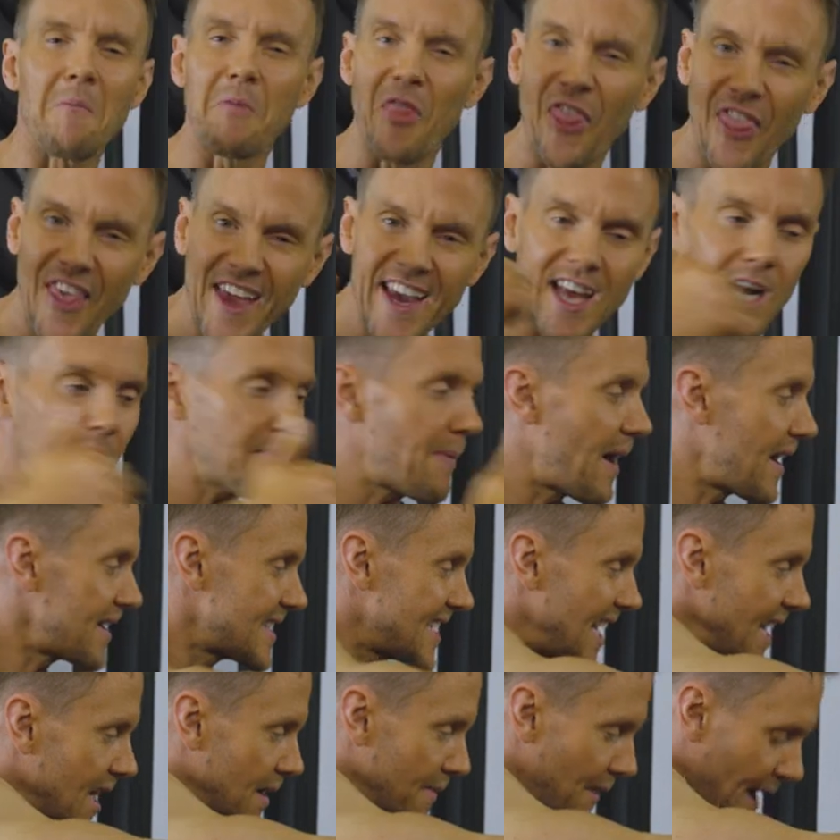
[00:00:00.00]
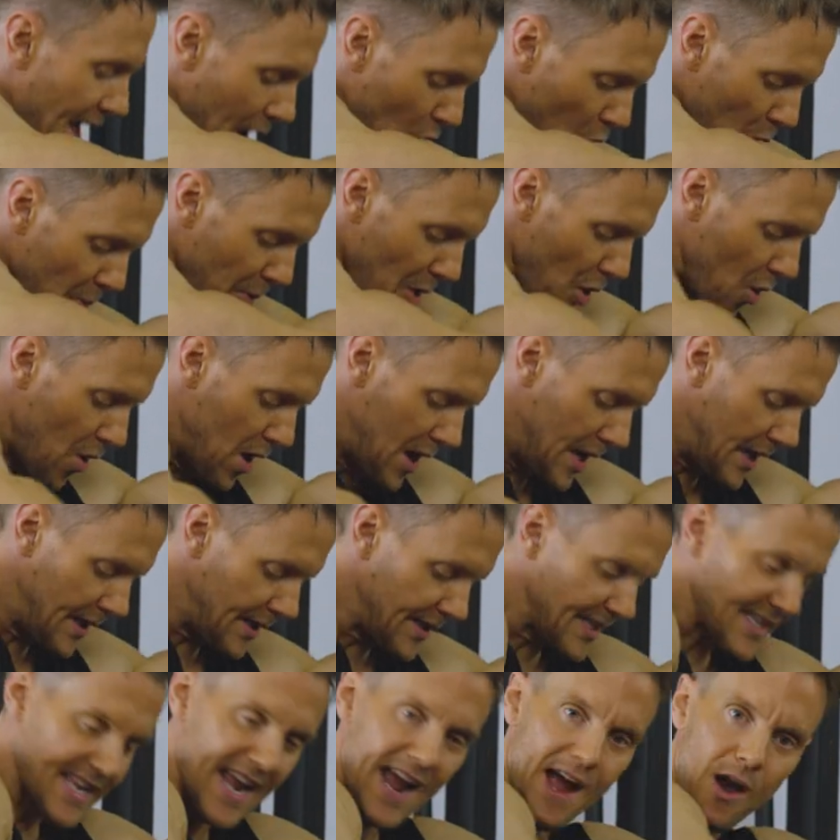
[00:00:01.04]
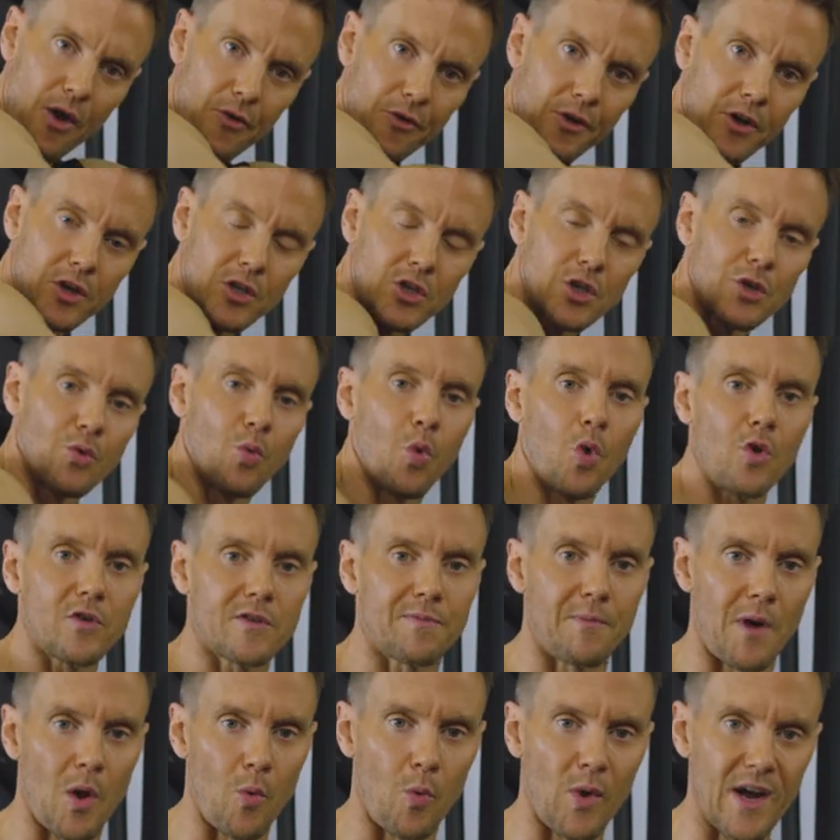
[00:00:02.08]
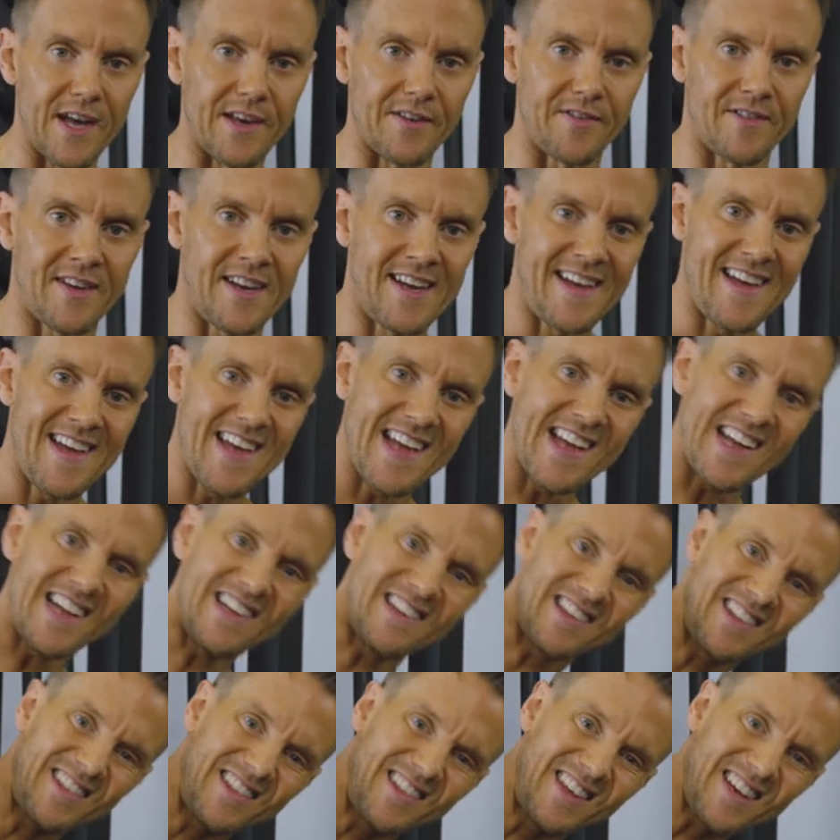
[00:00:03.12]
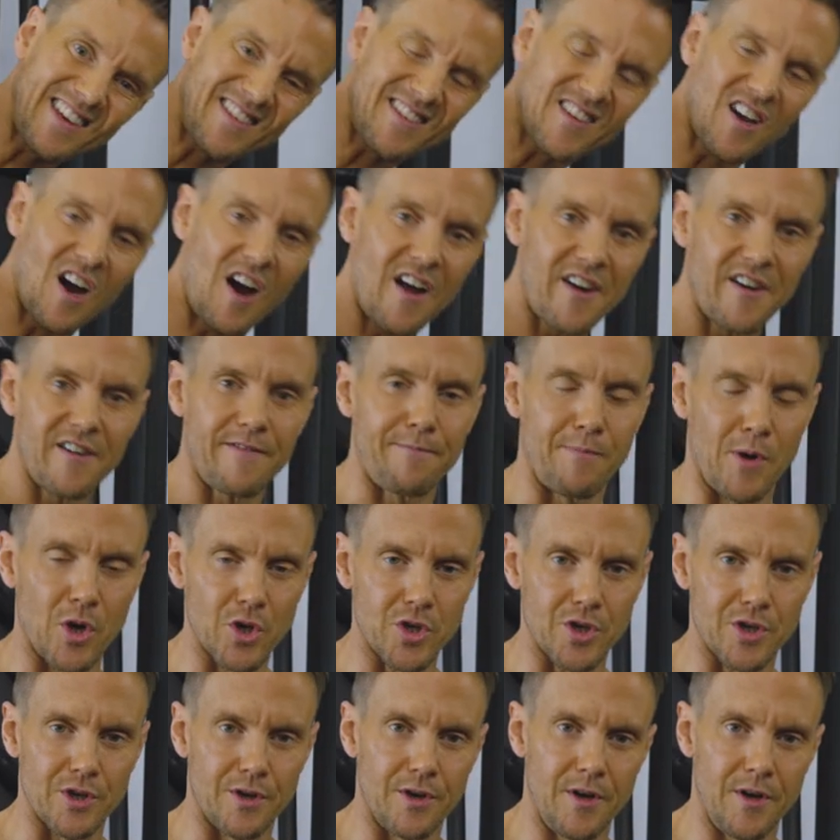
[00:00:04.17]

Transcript: thinking about taking my elbow down towards my waist. It's this kind of motion.